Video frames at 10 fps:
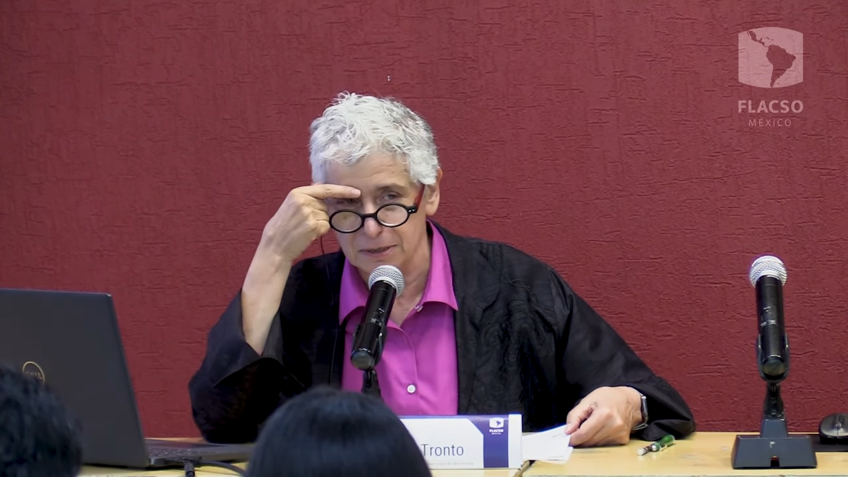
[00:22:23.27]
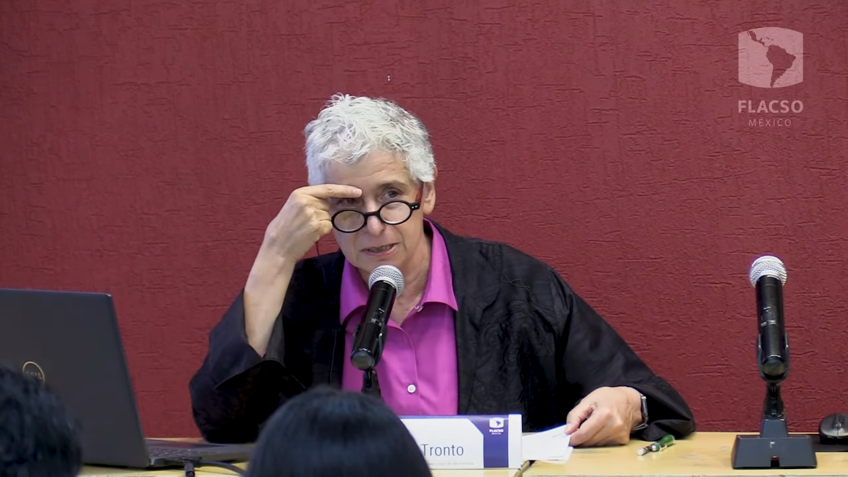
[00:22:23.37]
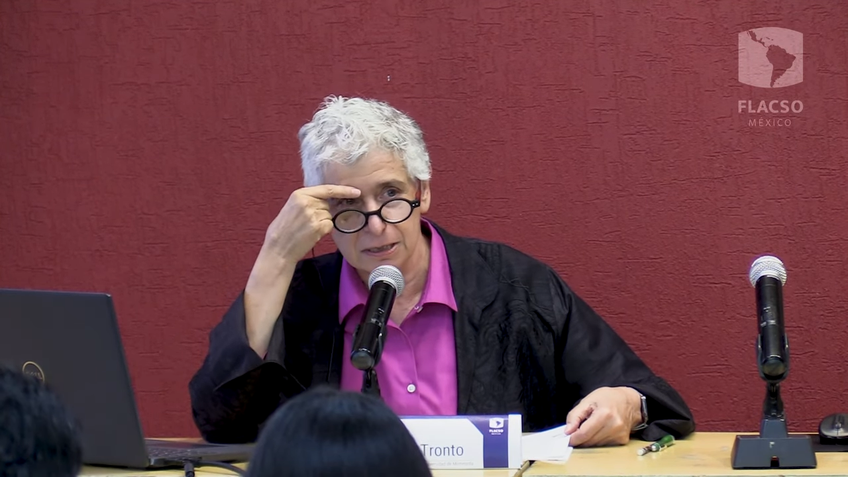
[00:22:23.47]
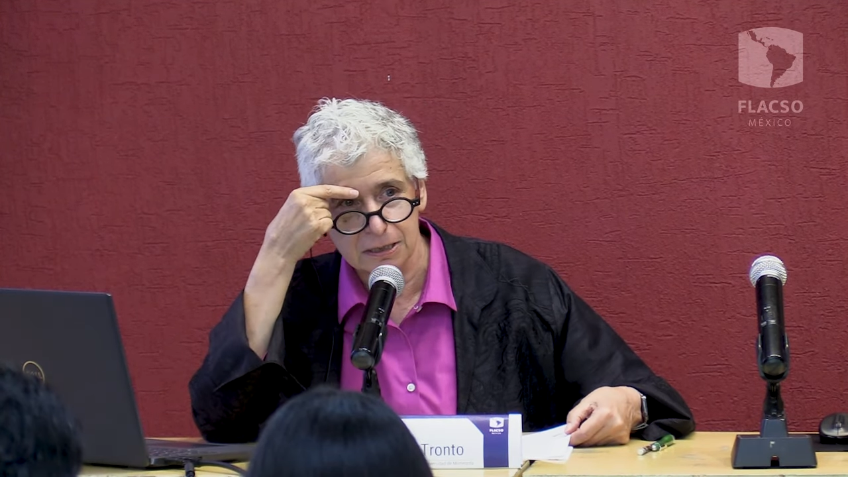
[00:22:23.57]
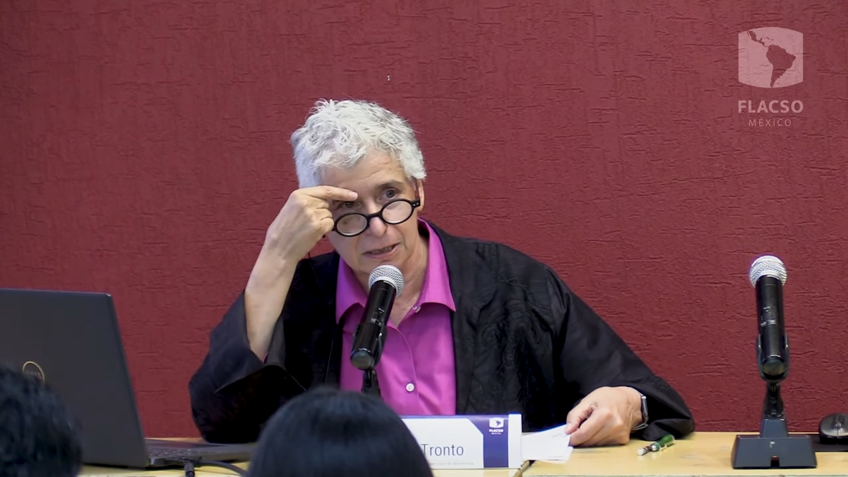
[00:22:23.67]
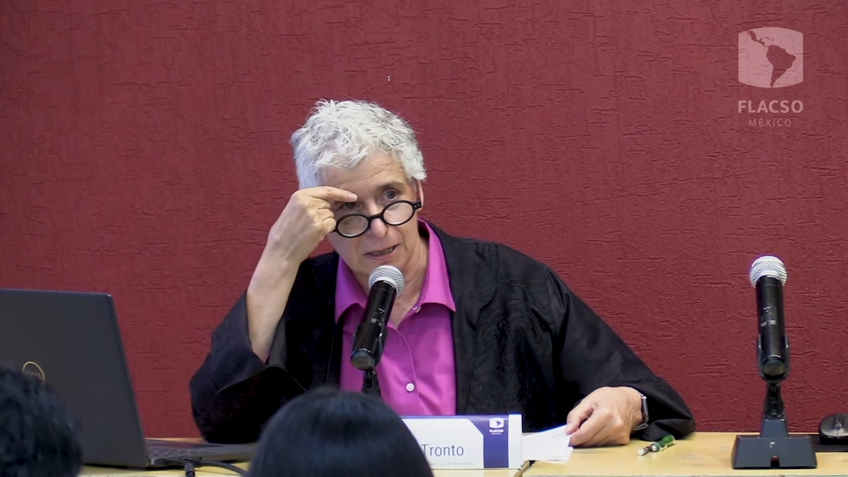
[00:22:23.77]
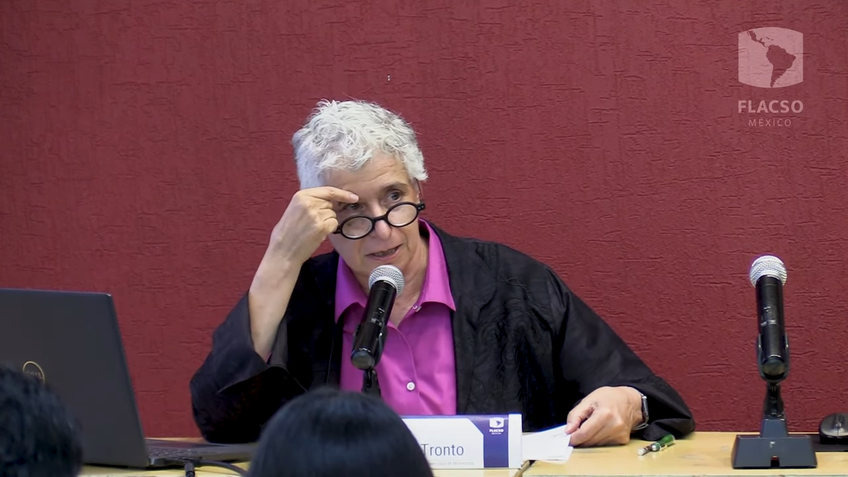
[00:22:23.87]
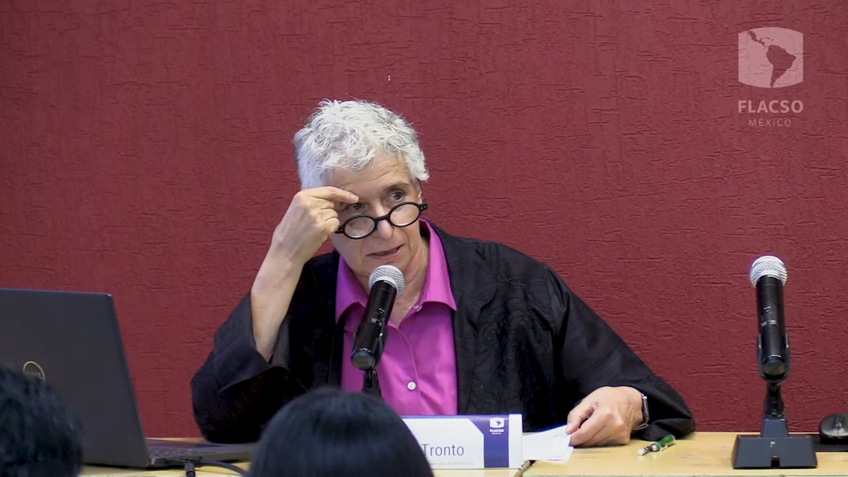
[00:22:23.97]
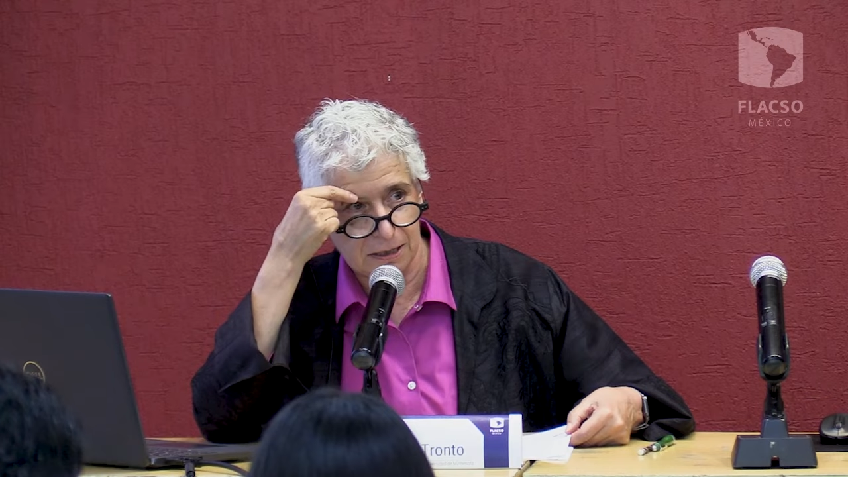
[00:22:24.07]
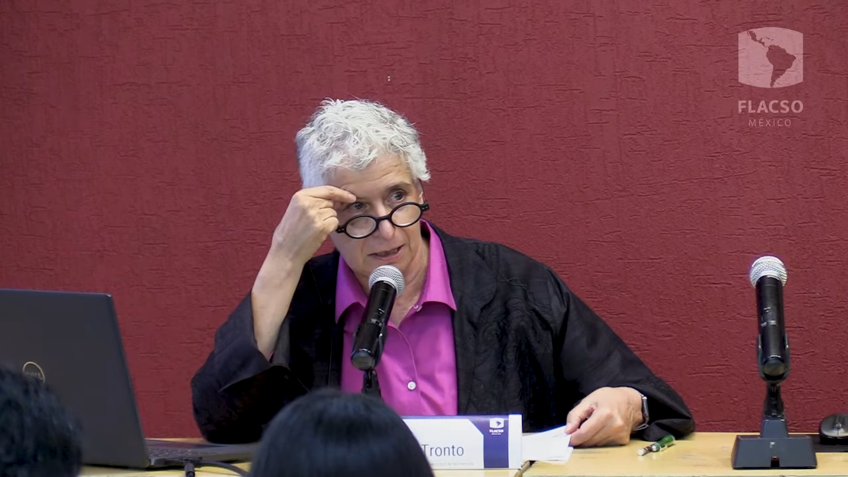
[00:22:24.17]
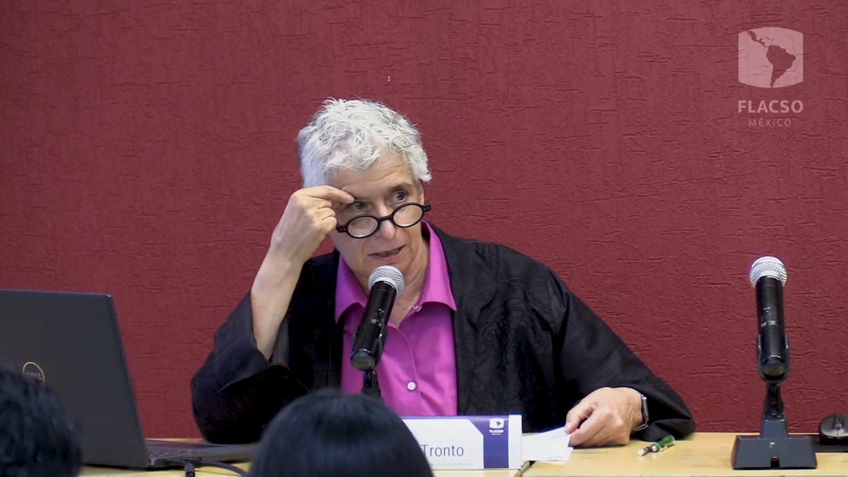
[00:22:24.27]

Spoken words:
This is an idea